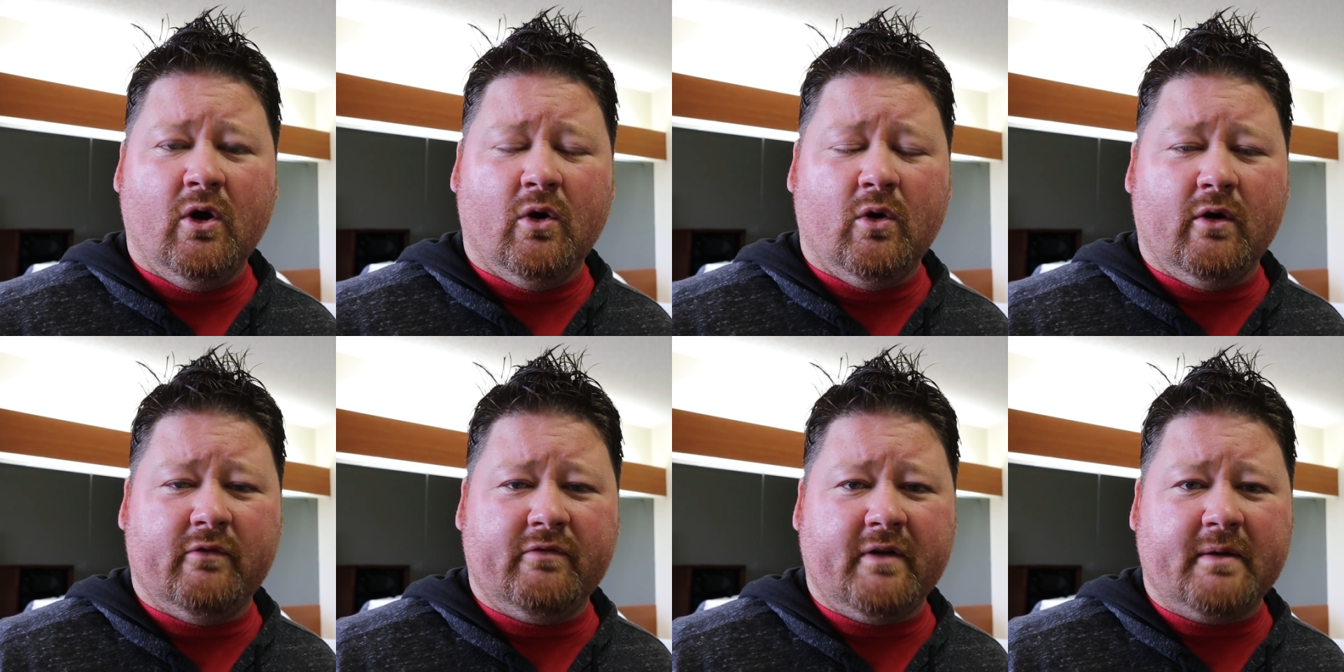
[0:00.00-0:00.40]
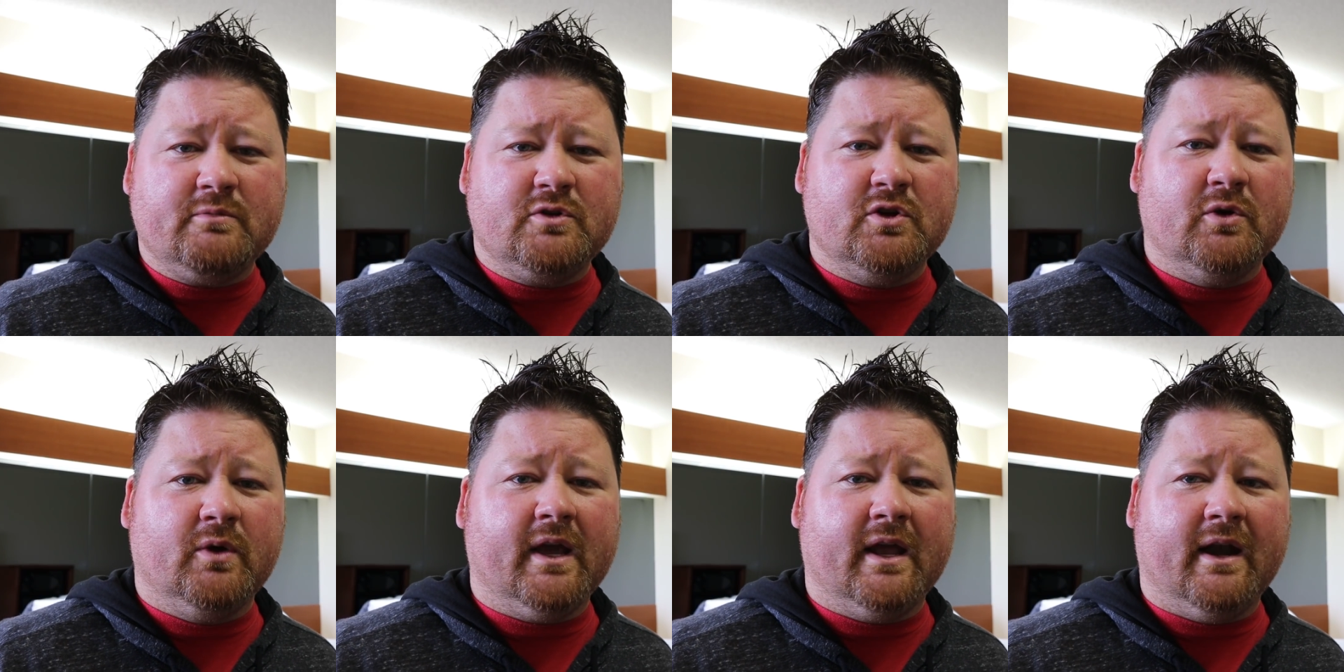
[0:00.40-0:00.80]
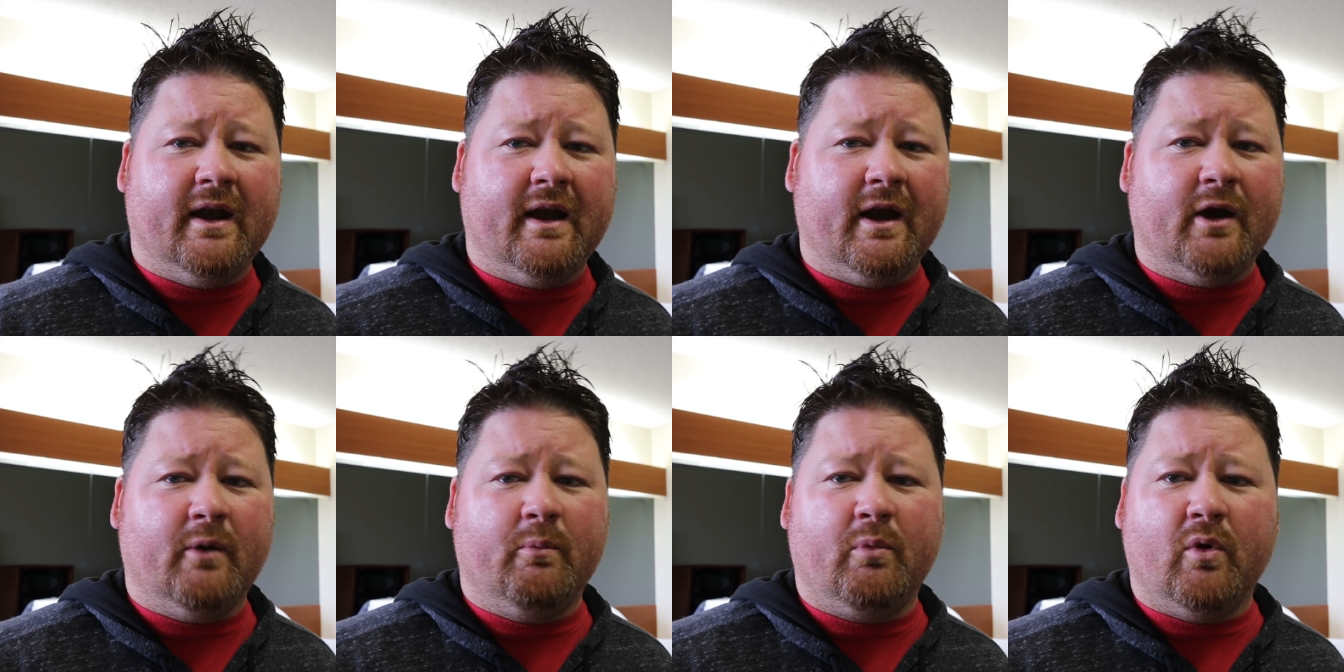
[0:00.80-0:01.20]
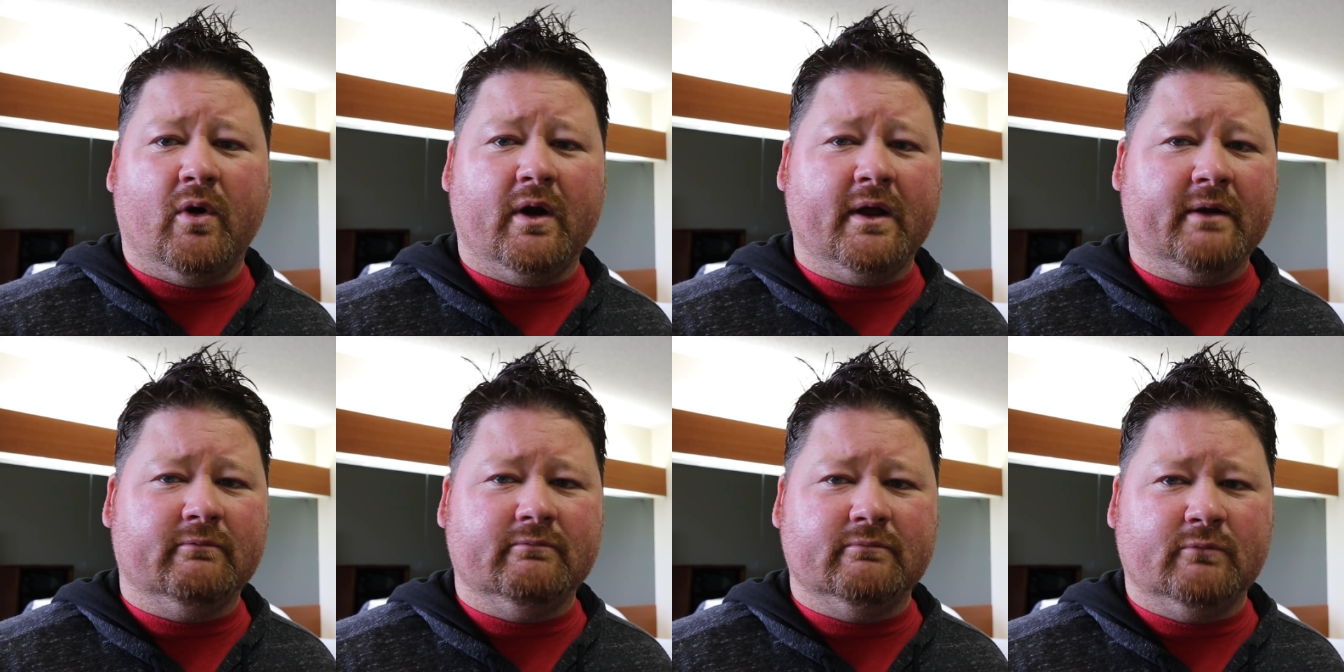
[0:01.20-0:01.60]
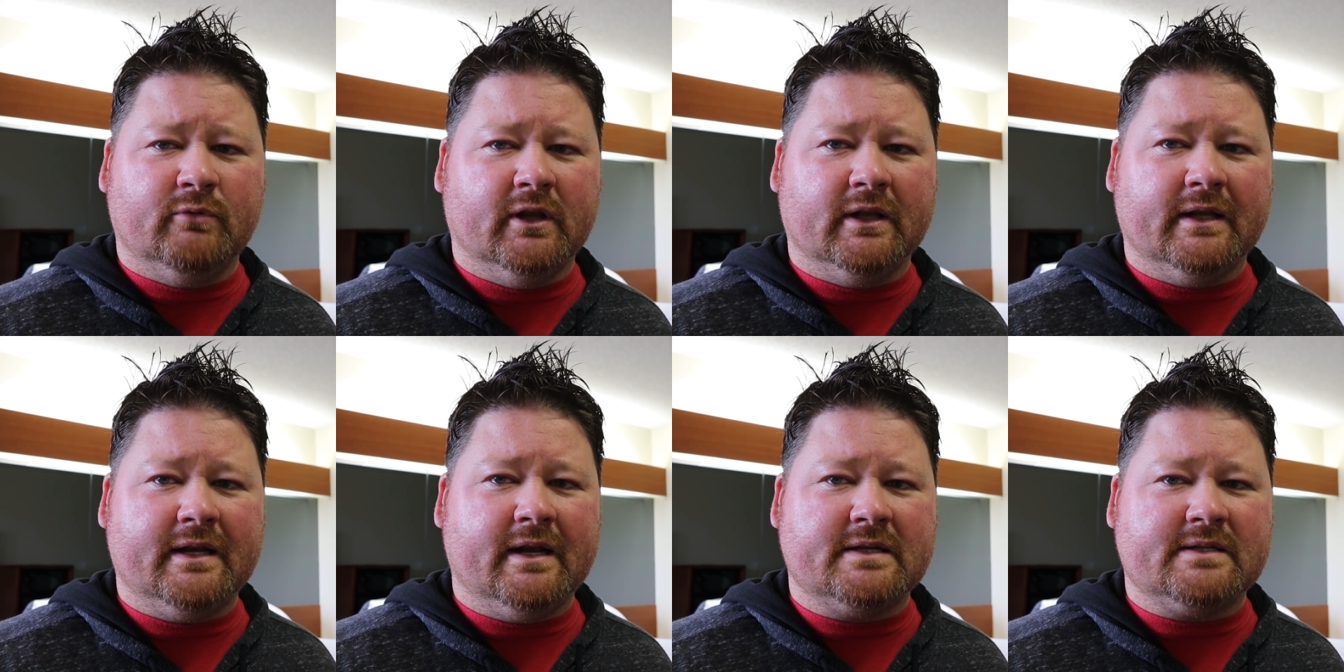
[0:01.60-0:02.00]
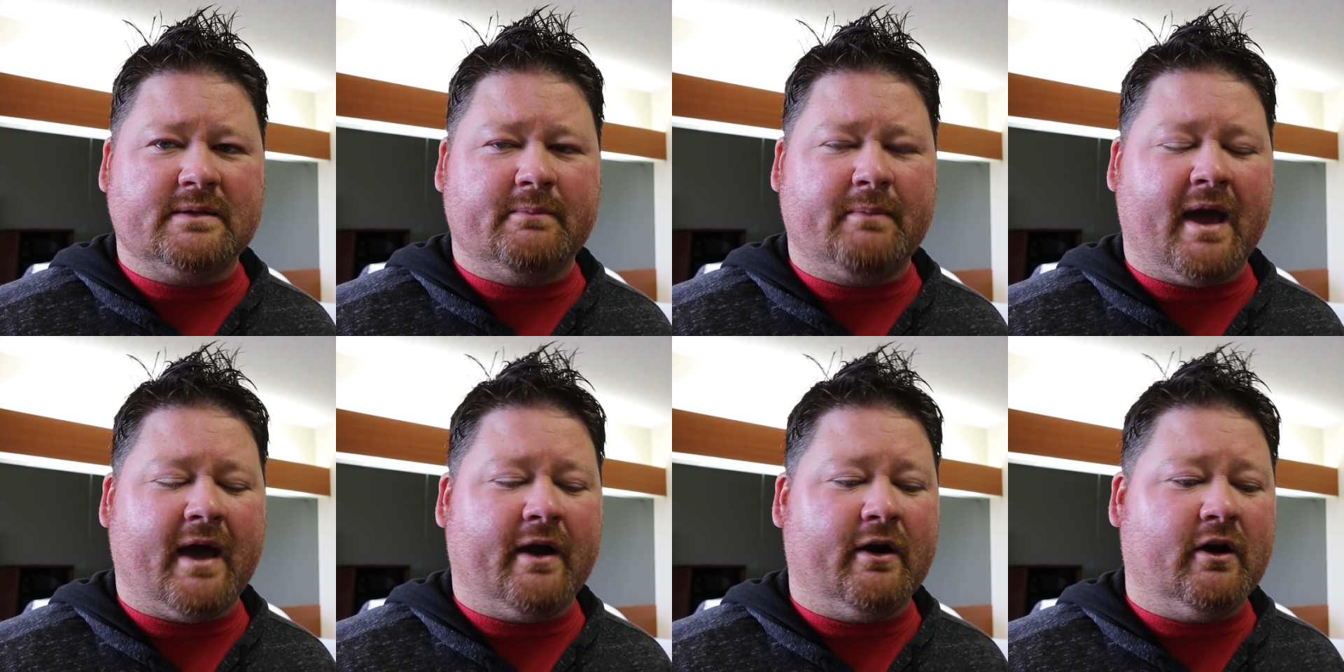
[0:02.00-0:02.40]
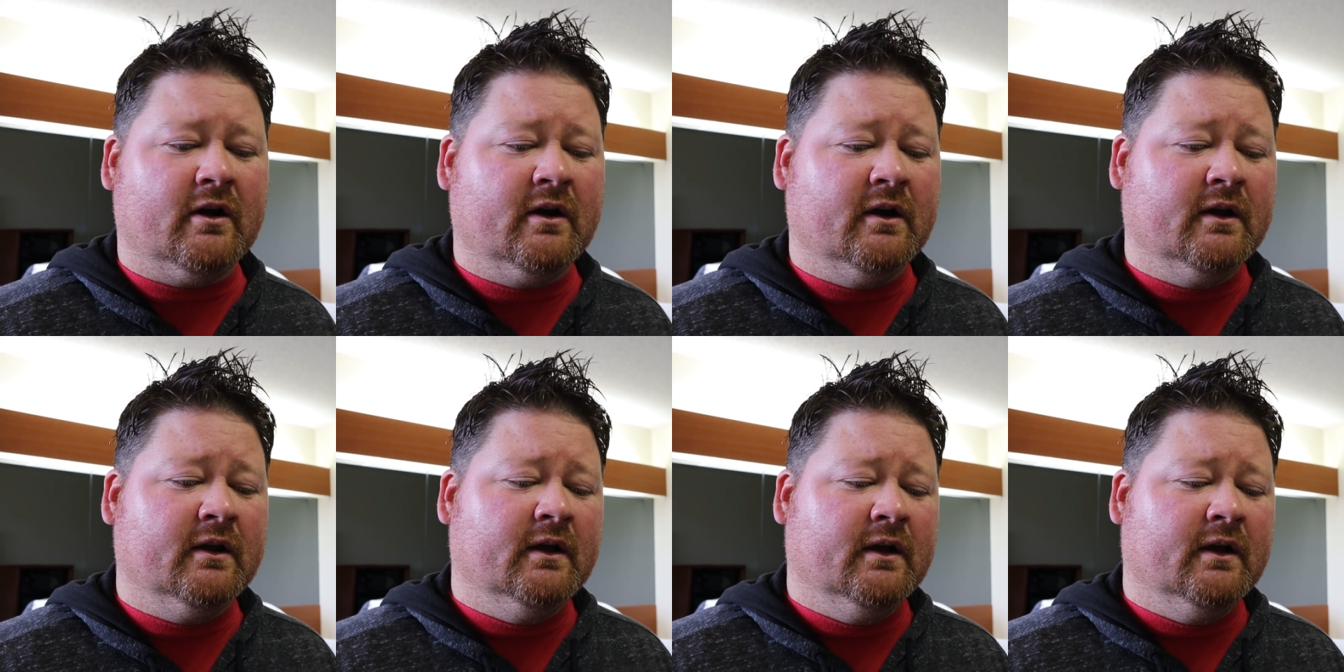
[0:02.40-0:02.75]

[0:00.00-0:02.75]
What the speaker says: if I'm doing it in an airport, it really doesn't matter.